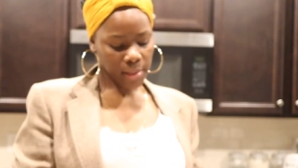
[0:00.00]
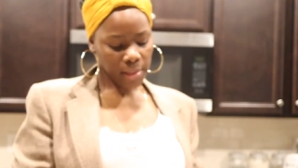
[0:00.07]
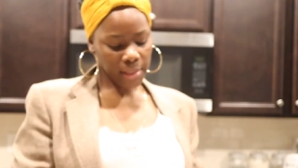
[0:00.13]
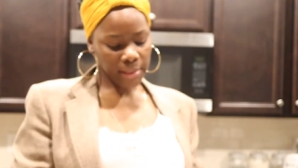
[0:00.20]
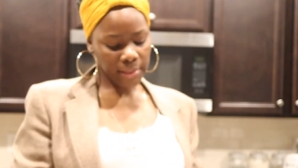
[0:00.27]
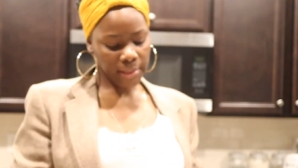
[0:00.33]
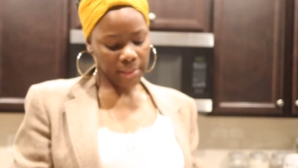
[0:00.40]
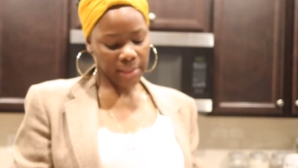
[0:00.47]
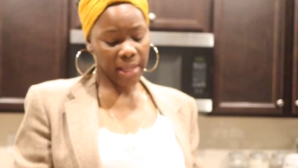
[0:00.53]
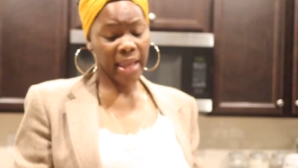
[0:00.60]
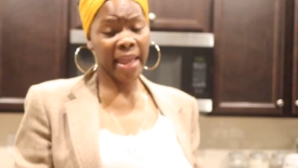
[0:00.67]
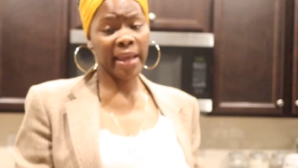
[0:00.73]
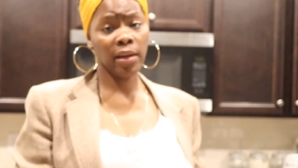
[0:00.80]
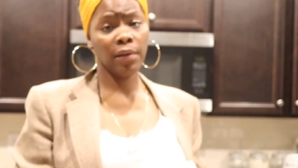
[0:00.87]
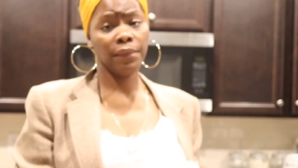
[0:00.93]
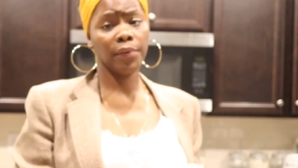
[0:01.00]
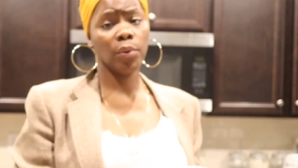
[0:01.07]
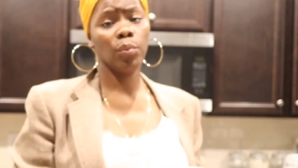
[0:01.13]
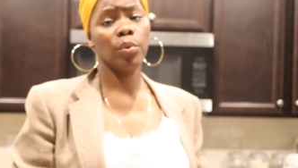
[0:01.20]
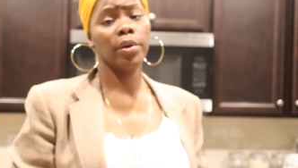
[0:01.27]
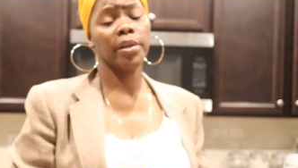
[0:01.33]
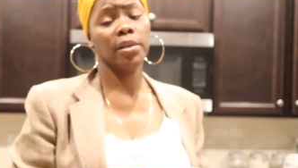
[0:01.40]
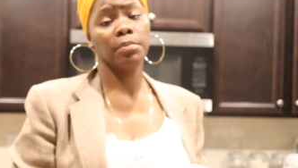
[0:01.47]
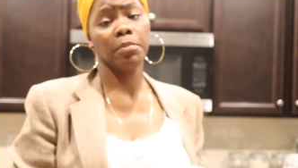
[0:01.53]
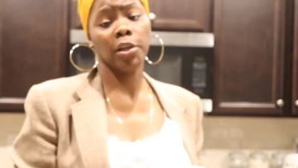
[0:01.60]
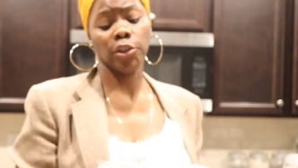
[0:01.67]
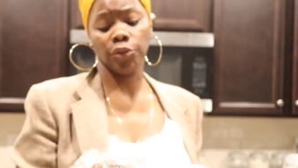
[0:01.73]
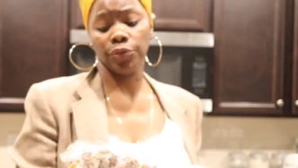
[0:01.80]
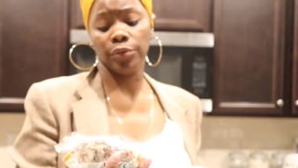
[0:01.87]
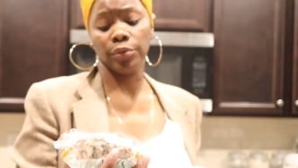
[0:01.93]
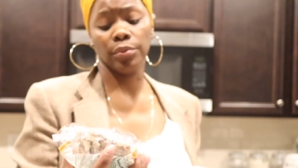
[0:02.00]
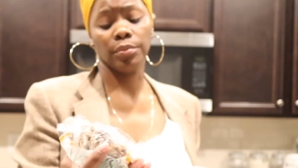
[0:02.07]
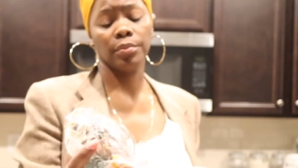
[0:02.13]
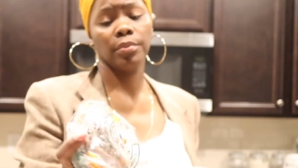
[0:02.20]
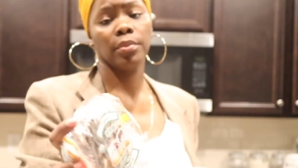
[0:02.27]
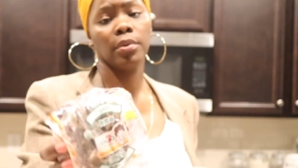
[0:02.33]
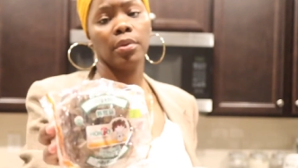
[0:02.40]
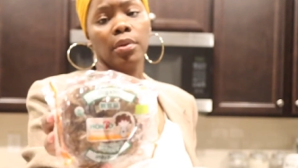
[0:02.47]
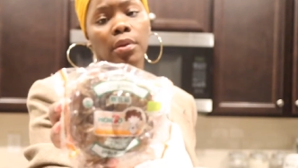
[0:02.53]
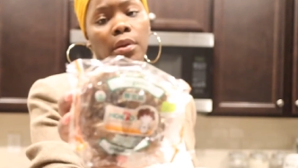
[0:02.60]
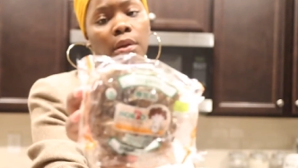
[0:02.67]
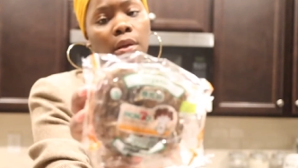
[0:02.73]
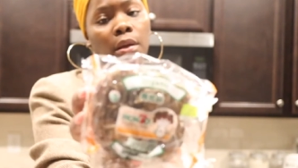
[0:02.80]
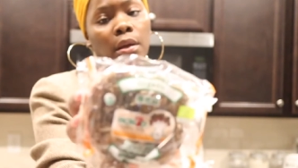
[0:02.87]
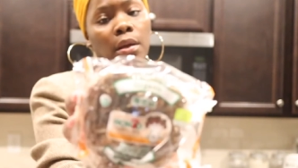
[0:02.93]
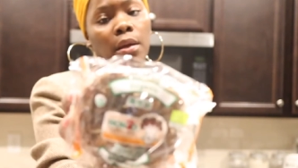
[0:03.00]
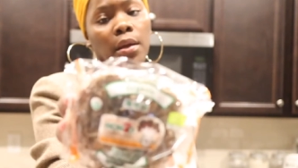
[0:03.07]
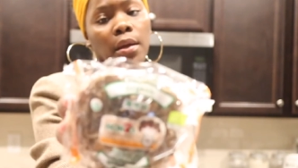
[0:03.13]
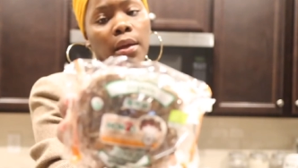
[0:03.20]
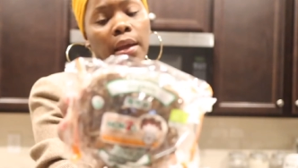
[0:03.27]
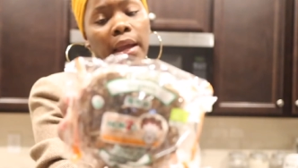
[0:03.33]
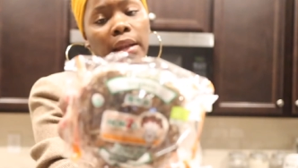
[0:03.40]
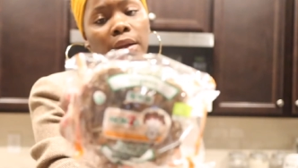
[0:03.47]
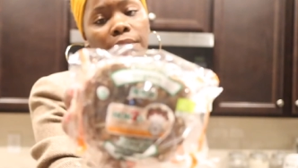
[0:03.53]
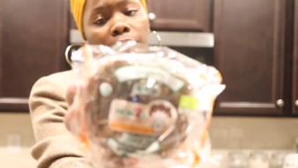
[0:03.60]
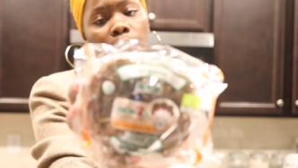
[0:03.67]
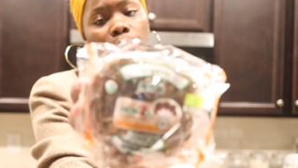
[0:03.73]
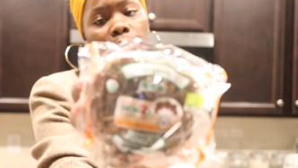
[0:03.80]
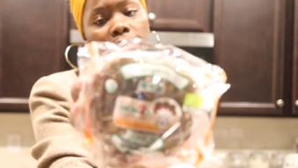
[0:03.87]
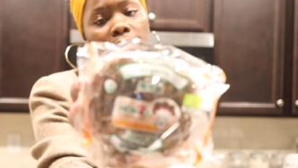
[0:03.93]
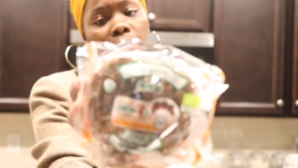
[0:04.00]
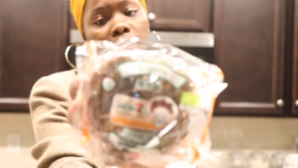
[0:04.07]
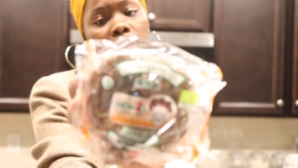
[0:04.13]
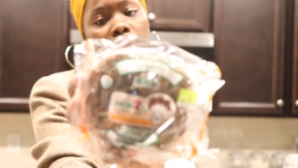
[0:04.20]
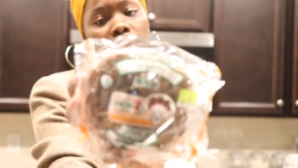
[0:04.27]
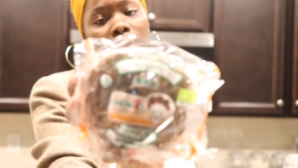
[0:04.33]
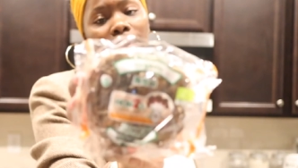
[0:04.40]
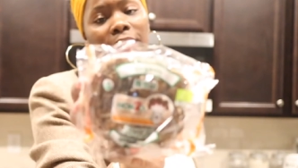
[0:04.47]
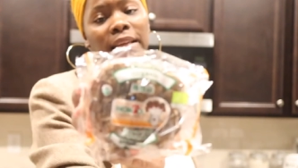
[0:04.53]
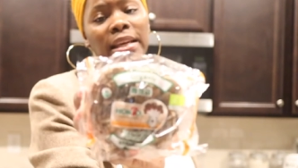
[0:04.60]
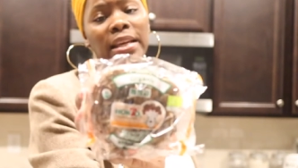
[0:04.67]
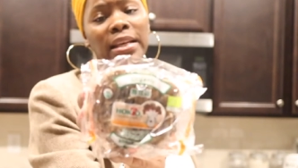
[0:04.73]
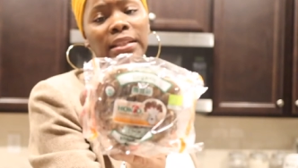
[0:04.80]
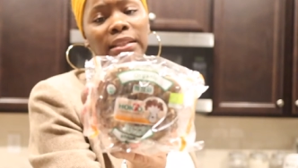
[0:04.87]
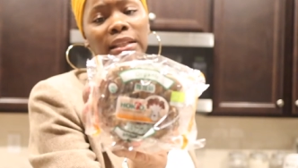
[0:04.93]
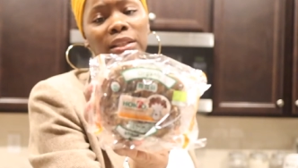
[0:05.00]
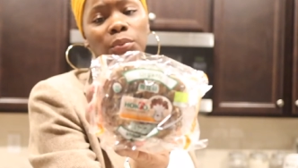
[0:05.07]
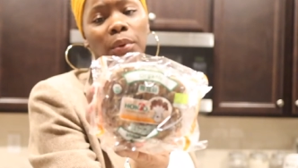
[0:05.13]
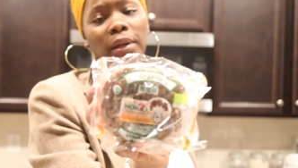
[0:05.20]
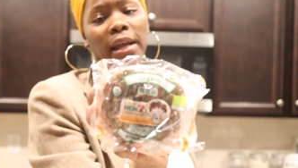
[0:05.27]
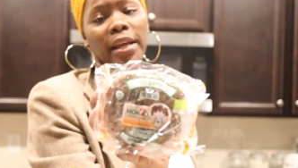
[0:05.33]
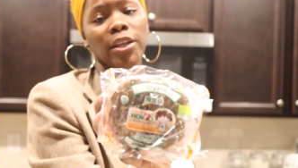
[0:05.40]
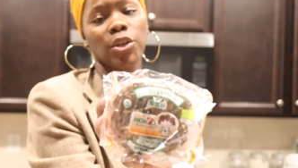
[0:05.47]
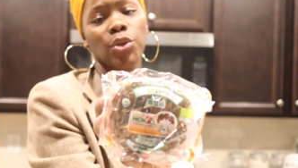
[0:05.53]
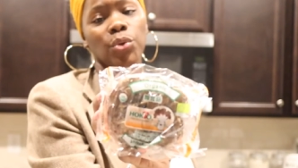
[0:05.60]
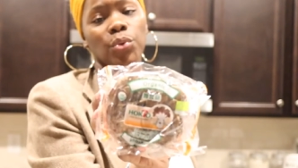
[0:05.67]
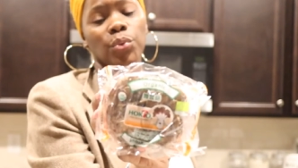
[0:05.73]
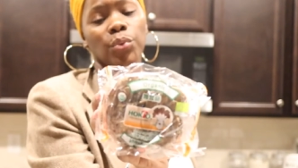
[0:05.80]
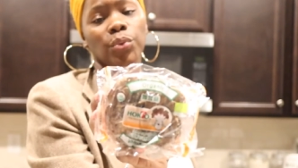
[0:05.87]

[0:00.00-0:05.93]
This is the hen of the wood mushroom. Hen of the wood. This is what I use